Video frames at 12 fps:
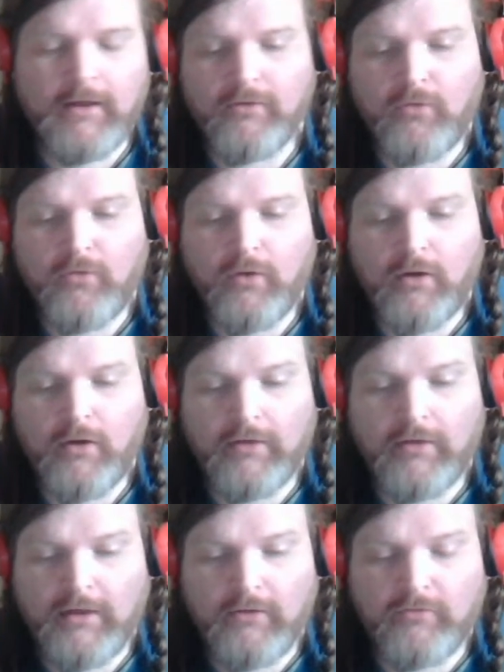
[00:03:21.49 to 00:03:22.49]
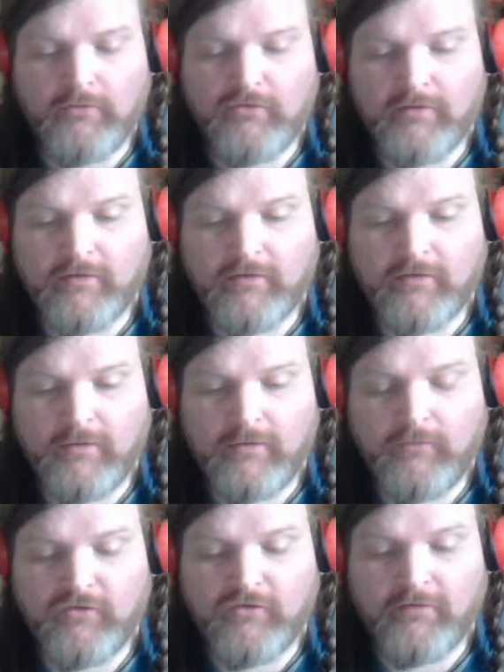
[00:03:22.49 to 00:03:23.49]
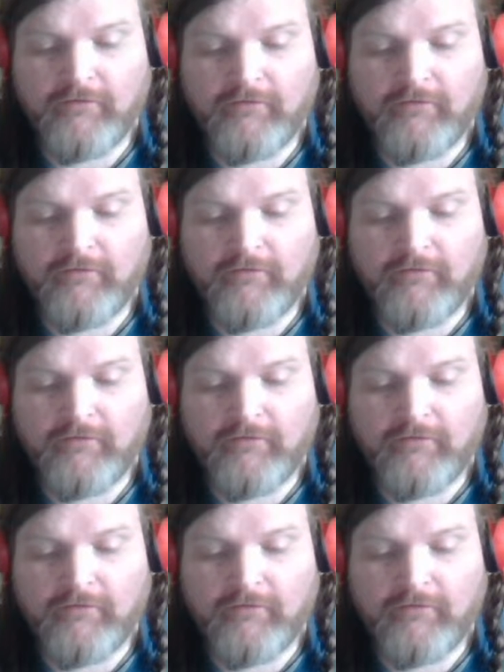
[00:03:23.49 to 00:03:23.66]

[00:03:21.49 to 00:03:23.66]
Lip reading: so-called Celts, which is a